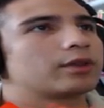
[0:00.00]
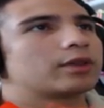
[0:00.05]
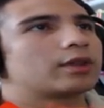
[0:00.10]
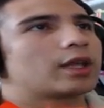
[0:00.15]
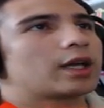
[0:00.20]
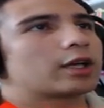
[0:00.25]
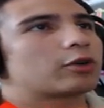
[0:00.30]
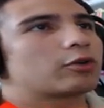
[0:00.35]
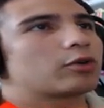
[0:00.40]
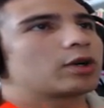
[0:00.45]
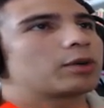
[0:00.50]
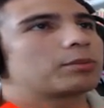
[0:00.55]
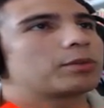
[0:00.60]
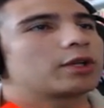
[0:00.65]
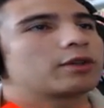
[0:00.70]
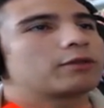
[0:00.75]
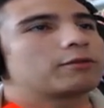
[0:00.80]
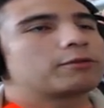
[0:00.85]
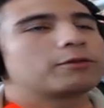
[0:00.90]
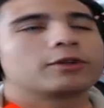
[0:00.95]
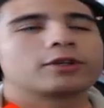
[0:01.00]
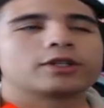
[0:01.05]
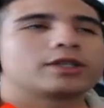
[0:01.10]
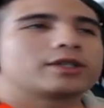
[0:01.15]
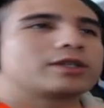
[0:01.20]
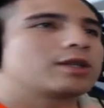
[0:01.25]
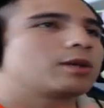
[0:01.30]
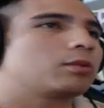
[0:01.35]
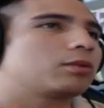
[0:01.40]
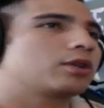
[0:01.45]
That grip on the foot,
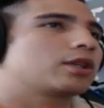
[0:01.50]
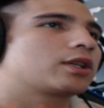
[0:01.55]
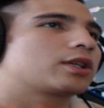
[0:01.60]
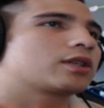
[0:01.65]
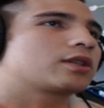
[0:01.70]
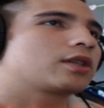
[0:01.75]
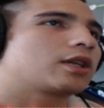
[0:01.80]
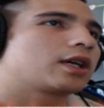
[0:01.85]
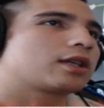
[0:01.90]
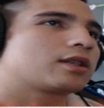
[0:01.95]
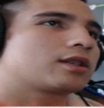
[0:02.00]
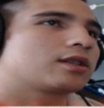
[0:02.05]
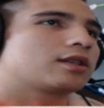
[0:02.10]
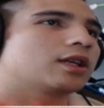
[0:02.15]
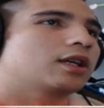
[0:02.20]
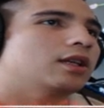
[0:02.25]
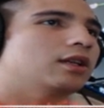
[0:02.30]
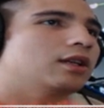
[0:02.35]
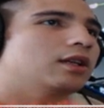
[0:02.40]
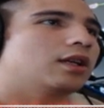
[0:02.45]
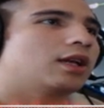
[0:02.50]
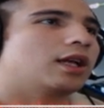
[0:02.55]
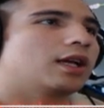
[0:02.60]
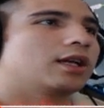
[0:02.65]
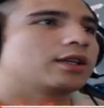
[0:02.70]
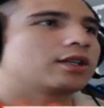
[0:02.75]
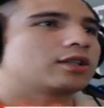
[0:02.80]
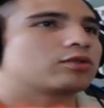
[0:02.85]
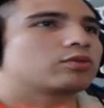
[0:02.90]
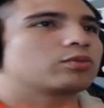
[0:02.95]
he's able to extend,
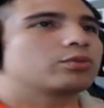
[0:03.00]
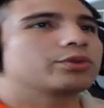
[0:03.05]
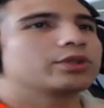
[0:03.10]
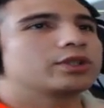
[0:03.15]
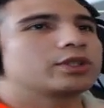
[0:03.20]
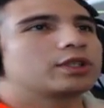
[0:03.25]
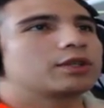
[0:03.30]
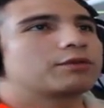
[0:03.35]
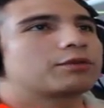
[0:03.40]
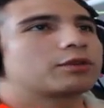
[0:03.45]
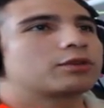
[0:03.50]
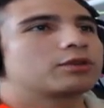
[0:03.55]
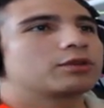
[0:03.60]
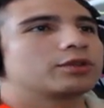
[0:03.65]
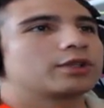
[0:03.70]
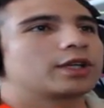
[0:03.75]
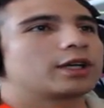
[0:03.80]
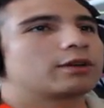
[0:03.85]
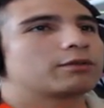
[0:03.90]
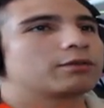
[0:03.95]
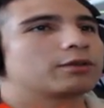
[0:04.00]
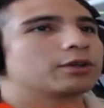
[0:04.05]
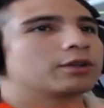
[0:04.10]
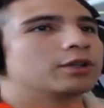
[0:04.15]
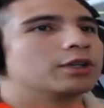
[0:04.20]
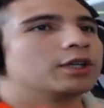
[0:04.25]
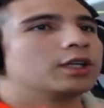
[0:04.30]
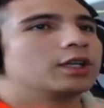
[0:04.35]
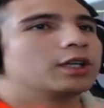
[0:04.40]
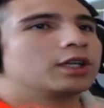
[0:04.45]
and it's really difficult now
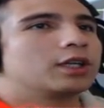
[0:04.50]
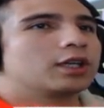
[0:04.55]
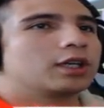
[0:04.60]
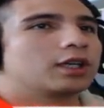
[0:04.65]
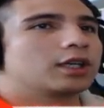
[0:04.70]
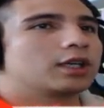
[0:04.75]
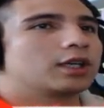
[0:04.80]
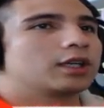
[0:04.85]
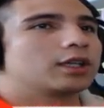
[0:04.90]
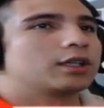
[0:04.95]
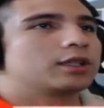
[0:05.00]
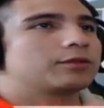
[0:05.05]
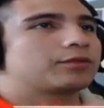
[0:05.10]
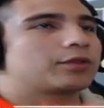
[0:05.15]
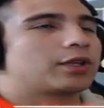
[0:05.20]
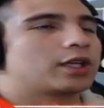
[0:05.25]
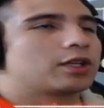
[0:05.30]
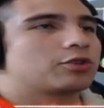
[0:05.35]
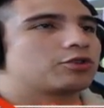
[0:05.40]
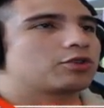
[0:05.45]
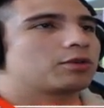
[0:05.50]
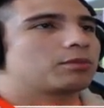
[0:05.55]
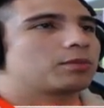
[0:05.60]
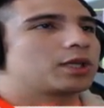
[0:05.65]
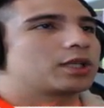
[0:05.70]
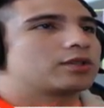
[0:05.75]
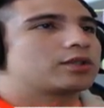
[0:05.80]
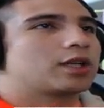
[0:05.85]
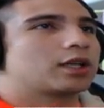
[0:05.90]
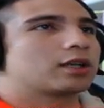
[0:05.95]
for Andrew to
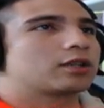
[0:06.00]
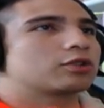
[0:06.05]
maintain